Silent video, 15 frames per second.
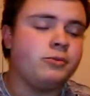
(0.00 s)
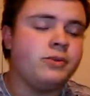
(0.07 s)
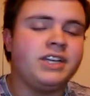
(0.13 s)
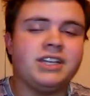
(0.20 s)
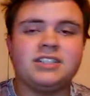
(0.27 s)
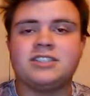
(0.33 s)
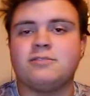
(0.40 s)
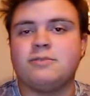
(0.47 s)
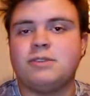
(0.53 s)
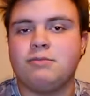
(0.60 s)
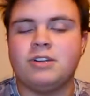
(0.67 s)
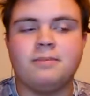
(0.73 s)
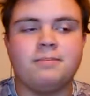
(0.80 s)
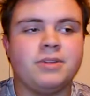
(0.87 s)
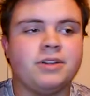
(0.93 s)
the weekends that we
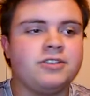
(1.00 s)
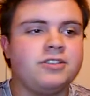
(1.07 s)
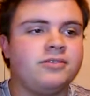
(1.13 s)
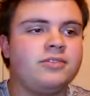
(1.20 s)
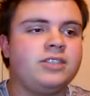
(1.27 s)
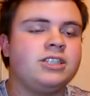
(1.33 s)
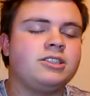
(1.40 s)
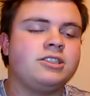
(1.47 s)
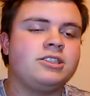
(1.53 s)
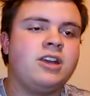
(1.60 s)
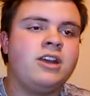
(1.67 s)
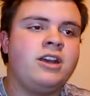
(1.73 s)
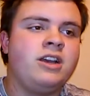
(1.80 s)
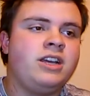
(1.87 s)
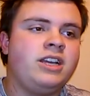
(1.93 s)
went up there to fish,
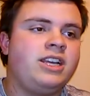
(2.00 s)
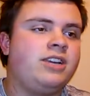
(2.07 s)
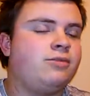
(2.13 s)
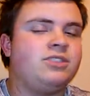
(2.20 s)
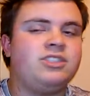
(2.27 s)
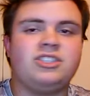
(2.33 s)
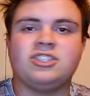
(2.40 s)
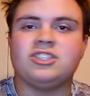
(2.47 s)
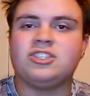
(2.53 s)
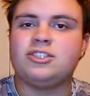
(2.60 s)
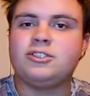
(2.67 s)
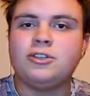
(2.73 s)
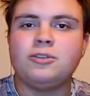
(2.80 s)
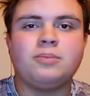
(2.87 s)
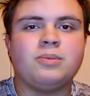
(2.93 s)
it was just
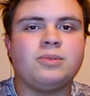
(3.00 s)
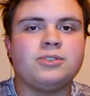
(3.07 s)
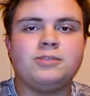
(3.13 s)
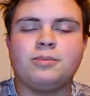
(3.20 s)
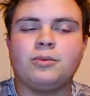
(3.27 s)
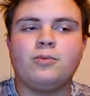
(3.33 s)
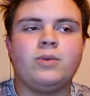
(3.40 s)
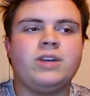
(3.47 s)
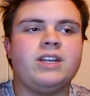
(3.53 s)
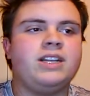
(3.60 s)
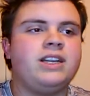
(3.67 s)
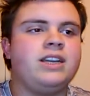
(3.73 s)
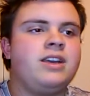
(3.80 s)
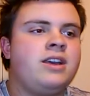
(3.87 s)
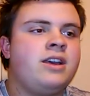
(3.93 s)
super duper
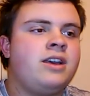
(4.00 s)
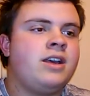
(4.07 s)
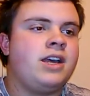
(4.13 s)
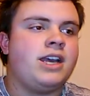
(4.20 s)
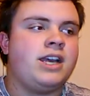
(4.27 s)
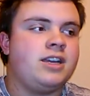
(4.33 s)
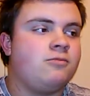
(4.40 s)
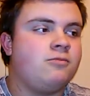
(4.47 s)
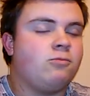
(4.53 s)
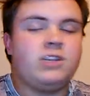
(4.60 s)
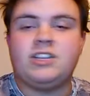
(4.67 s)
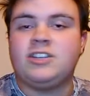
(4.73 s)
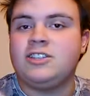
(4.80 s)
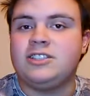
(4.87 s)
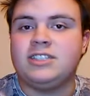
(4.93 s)
windy, and we
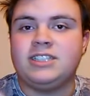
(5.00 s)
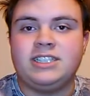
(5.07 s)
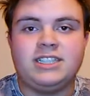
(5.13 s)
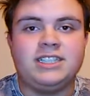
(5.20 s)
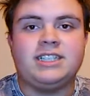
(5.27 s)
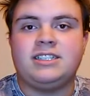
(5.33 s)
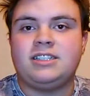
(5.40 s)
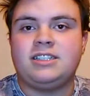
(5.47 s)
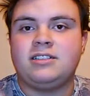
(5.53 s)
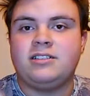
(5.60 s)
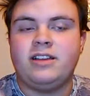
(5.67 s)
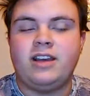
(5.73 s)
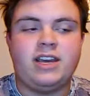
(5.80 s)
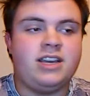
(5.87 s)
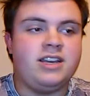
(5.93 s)
couldn't get
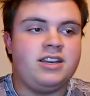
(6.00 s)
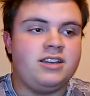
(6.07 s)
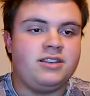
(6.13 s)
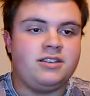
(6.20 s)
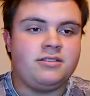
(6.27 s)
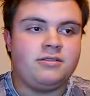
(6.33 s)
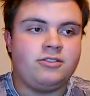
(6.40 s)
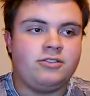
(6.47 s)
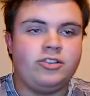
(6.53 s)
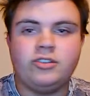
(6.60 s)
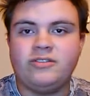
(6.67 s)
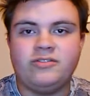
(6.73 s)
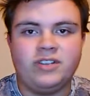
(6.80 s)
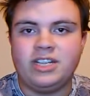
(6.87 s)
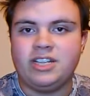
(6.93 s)
a
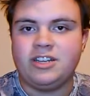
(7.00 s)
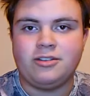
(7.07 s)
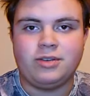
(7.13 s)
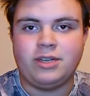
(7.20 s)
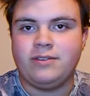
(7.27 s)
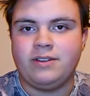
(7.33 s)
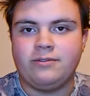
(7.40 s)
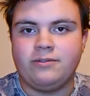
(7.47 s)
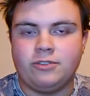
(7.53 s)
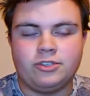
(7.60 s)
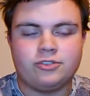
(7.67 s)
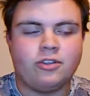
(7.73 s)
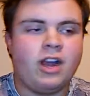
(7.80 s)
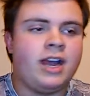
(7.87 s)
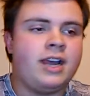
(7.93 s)
good video even if we
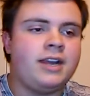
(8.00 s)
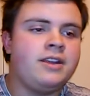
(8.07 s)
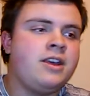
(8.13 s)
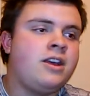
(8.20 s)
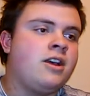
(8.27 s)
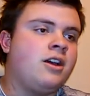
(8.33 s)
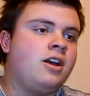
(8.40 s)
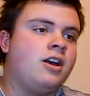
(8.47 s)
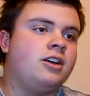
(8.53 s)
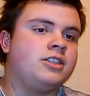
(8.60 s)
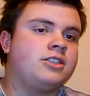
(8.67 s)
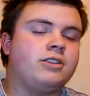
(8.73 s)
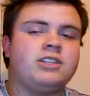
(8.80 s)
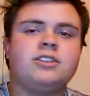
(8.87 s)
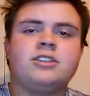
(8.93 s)
tried.
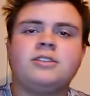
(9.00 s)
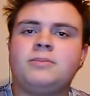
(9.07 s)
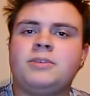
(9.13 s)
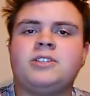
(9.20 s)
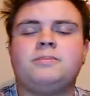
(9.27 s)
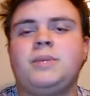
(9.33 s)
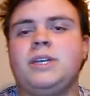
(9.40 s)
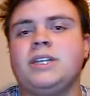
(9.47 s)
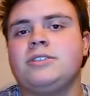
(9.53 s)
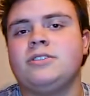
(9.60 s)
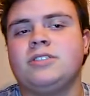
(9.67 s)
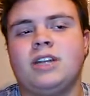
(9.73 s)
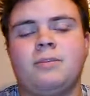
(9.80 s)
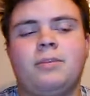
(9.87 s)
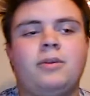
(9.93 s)
So I took a bunch of
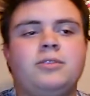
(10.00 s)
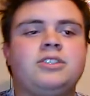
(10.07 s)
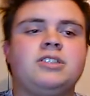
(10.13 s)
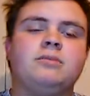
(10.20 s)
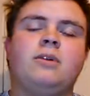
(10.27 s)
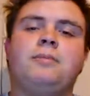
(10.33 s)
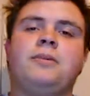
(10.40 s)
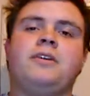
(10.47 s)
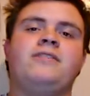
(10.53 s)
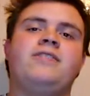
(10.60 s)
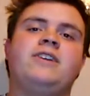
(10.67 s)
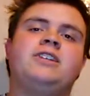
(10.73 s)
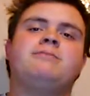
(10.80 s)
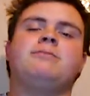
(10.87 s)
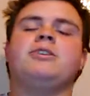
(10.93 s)
pictures and I posted them up on
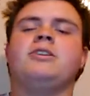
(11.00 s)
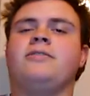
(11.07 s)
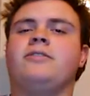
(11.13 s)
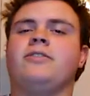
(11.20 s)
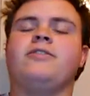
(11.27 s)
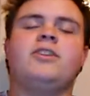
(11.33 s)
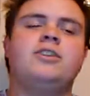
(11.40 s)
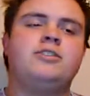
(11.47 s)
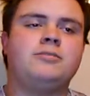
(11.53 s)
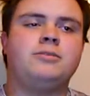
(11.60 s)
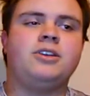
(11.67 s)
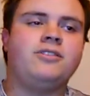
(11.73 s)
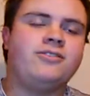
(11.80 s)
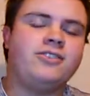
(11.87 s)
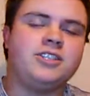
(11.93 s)
Facebook. If you're friends with
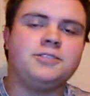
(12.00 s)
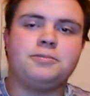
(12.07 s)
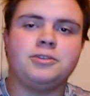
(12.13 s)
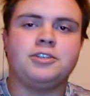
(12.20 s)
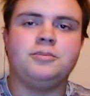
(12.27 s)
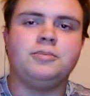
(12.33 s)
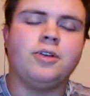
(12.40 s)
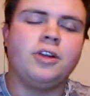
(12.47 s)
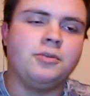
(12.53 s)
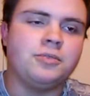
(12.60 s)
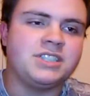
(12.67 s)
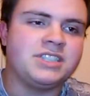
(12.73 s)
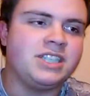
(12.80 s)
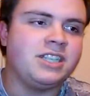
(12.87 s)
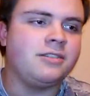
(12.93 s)
me on Facebook, you probably would
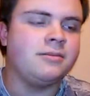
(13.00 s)
have seen